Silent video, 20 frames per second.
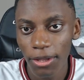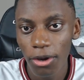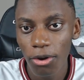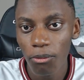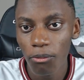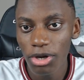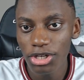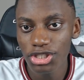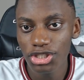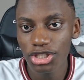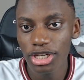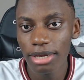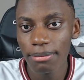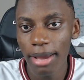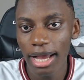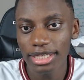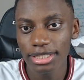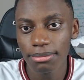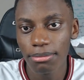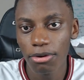Which team
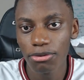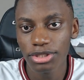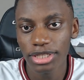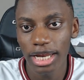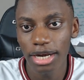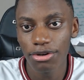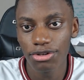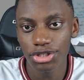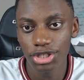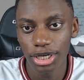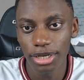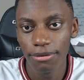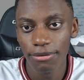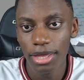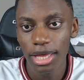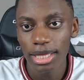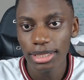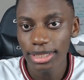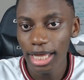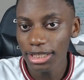has the most energy?
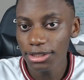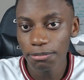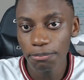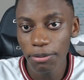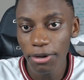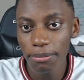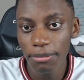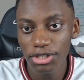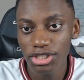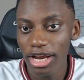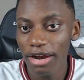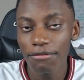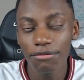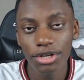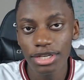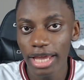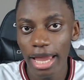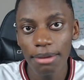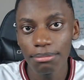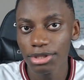That's pretty much every
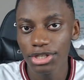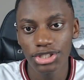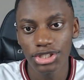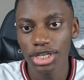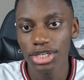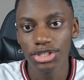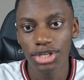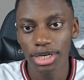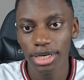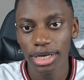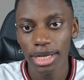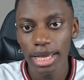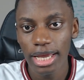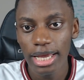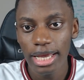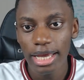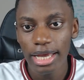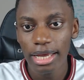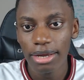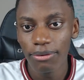game this season,
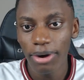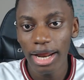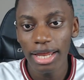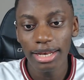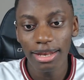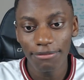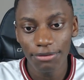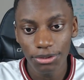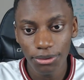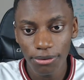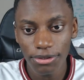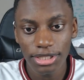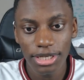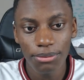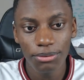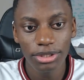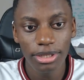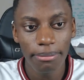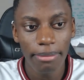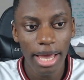right? Lewandowski
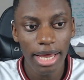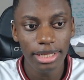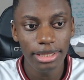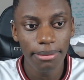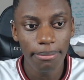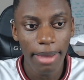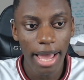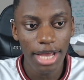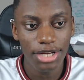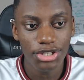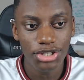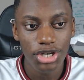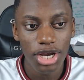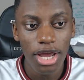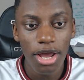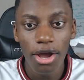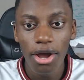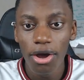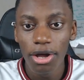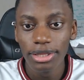with the man of the match.
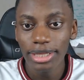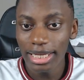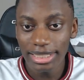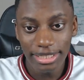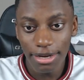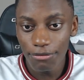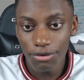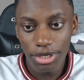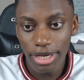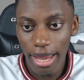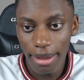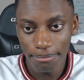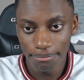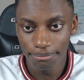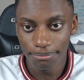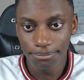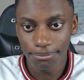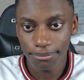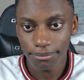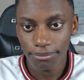That's every game.
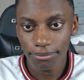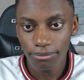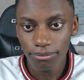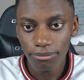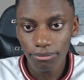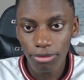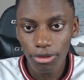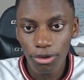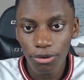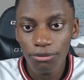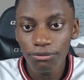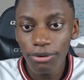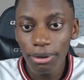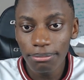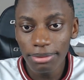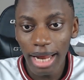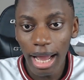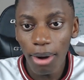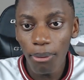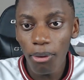From
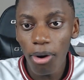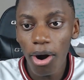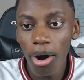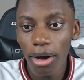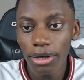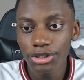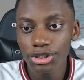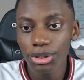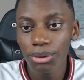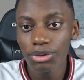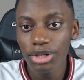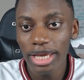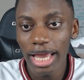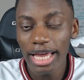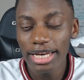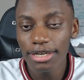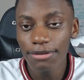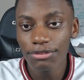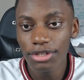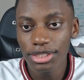now on till the
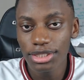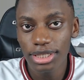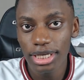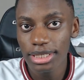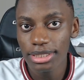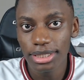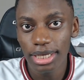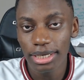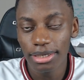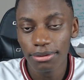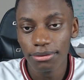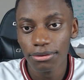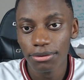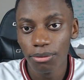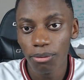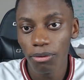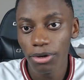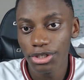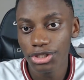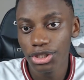end of the season,
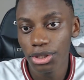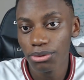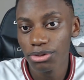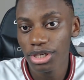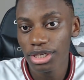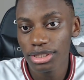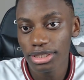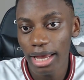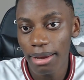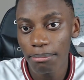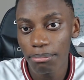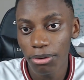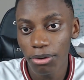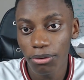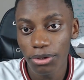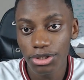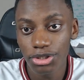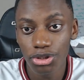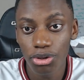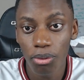or till December,
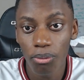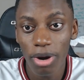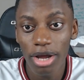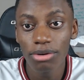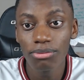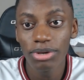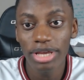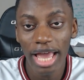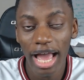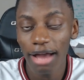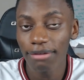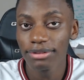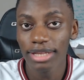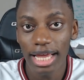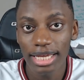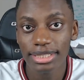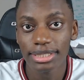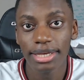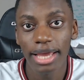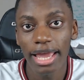or till when we have
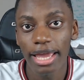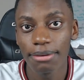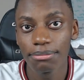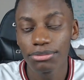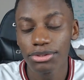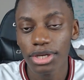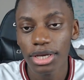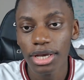less games,